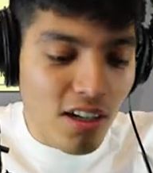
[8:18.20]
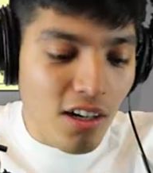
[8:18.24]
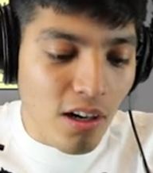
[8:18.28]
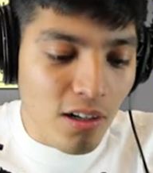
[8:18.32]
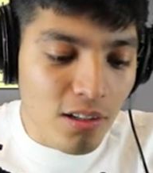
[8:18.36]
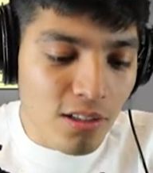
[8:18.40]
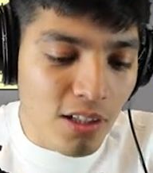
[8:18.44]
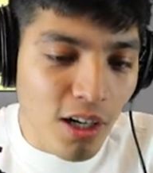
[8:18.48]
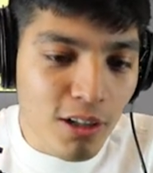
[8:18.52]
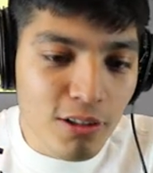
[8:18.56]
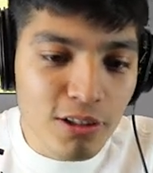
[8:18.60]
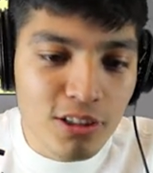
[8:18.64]

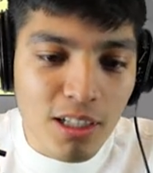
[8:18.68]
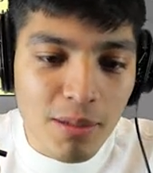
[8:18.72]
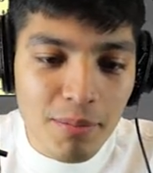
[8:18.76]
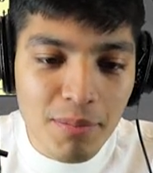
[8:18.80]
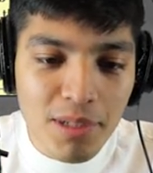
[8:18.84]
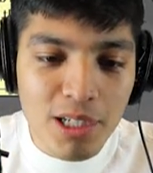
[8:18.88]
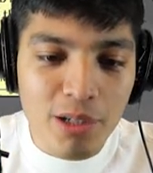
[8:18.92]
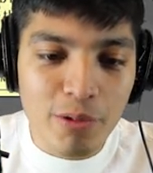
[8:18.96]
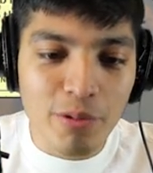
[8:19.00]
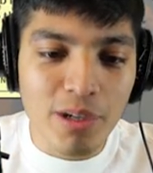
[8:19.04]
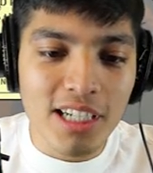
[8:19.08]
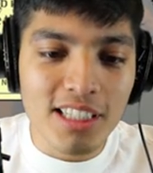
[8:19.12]
Oh no,
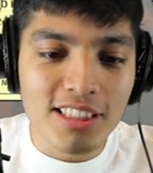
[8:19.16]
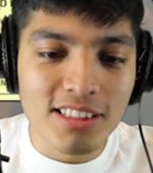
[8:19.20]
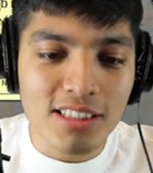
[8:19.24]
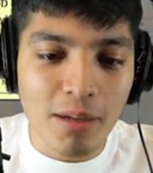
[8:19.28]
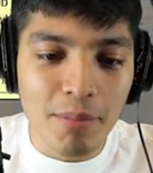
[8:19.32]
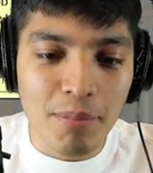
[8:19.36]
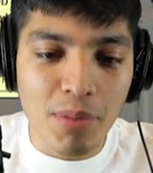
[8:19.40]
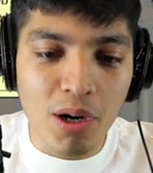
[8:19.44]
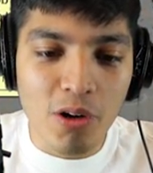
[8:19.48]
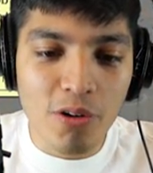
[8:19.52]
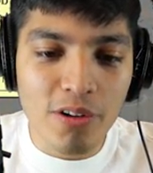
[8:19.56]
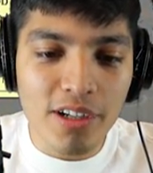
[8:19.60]
somebody released
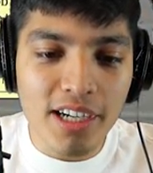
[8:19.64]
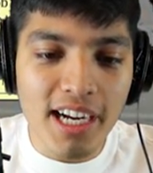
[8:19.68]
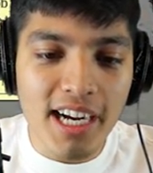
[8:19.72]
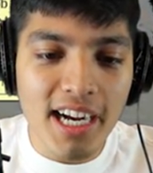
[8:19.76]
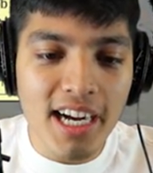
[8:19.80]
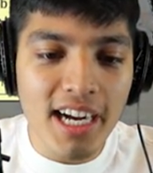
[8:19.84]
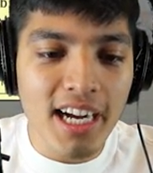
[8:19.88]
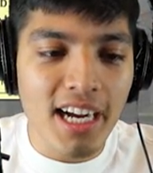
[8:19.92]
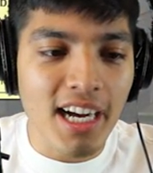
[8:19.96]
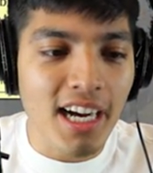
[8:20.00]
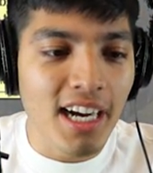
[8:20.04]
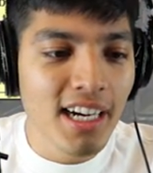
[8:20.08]

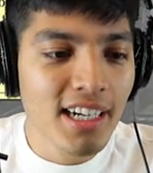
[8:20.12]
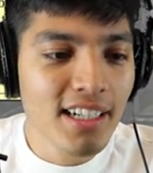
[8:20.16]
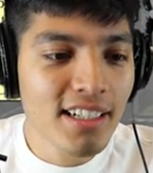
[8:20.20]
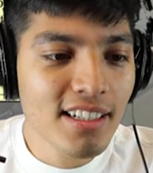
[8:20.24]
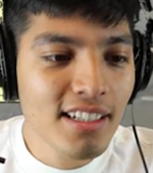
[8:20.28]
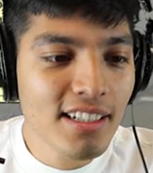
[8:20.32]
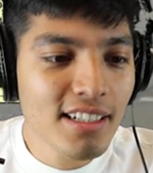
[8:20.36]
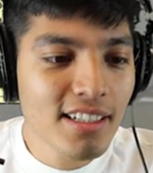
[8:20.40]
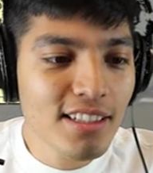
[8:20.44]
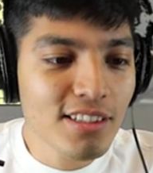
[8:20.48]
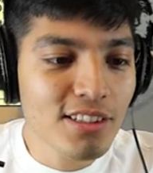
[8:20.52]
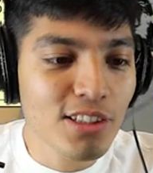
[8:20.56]
Obunga!
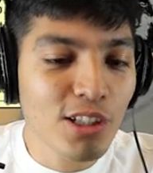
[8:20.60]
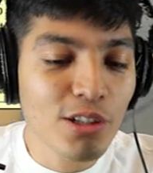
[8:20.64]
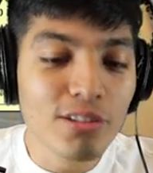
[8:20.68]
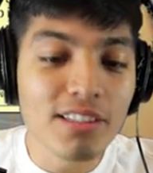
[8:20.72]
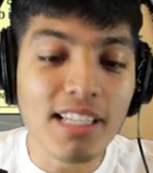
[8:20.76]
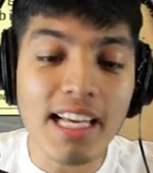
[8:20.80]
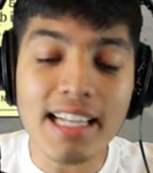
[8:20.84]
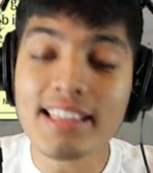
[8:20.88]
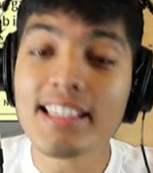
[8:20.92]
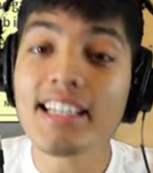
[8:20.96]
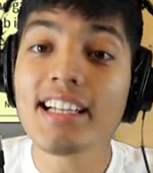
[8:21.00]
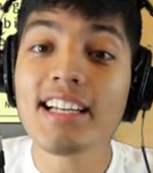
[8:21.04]

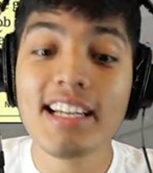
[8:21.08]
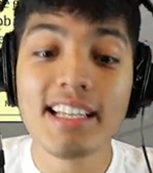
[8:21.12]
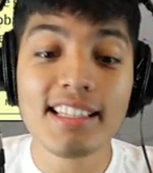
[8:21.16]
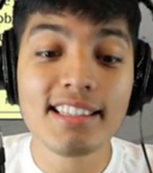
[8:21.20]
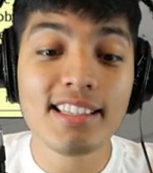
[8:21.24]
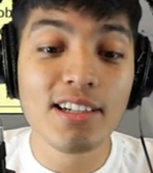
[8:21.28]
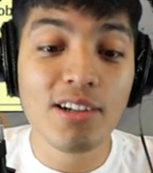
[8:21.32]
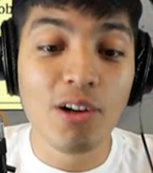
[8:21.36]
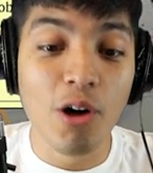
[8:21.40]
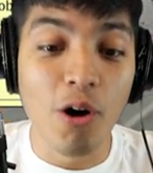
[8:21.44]
Dude, that thing hit